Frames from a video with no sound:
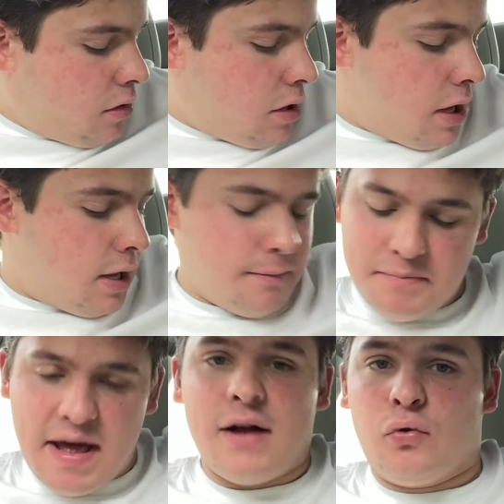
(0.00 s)
uh,
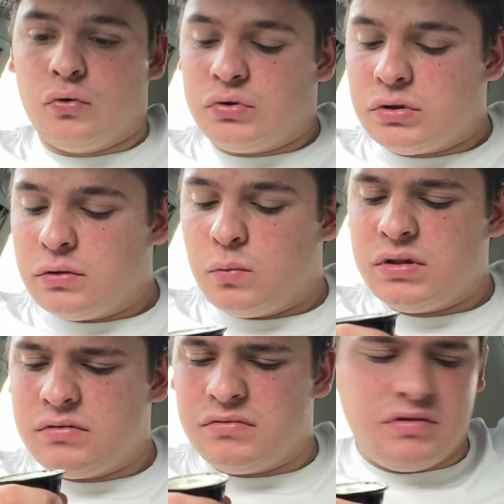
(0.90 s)
egg rolls. What?
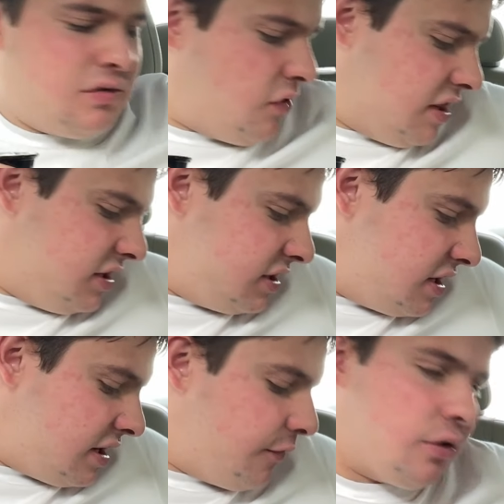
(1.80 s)
Wait, this is a
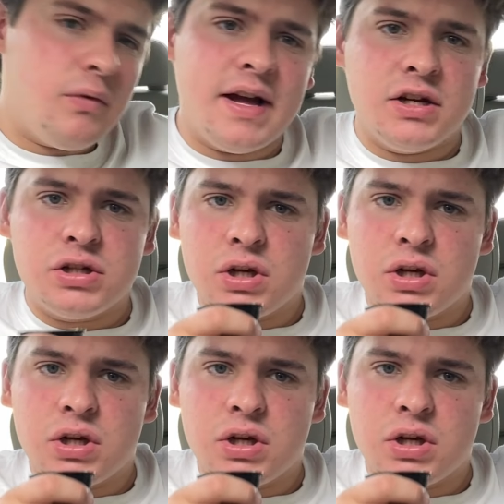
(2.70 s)
different ranch.